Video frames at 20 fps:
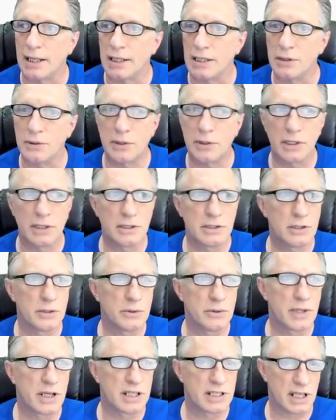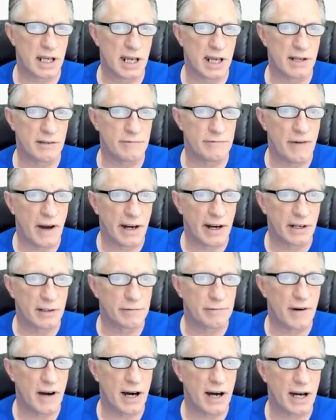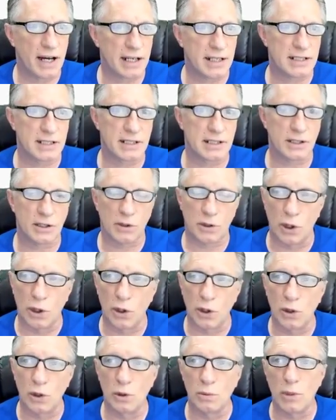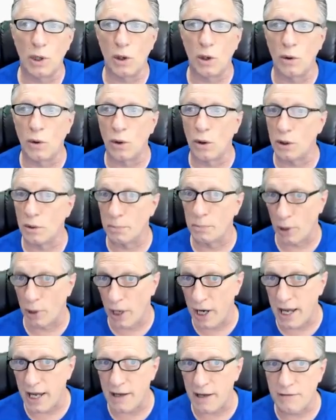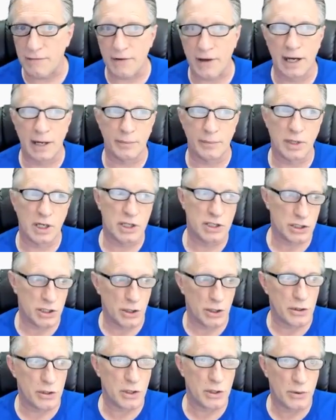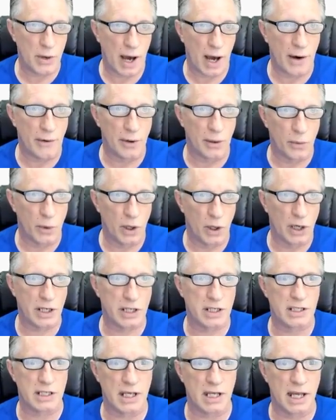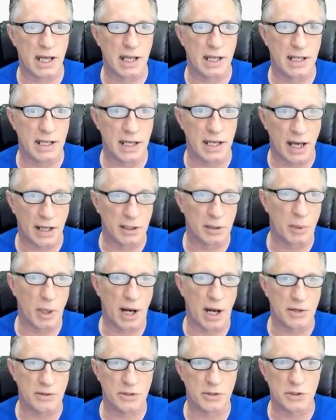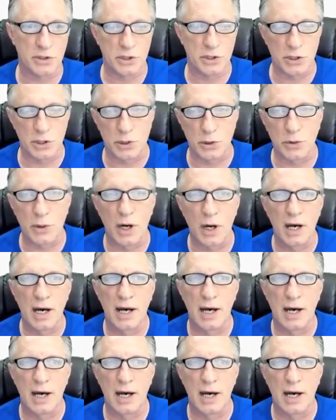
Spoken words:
You can do this in Firefox, Chrome, or Brave, and I'm going to show you how it works in the other browsers too.